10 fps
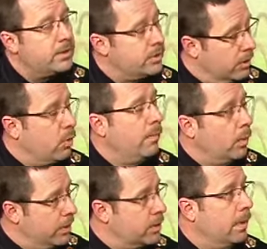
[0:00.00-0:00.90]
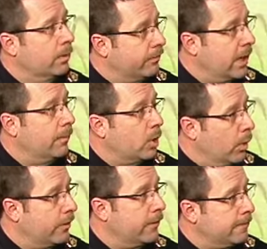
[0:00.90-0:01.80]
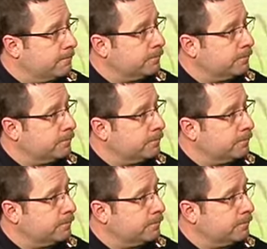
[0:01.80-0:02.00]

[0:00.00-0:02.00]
this equipment, we should be able to find them quickly.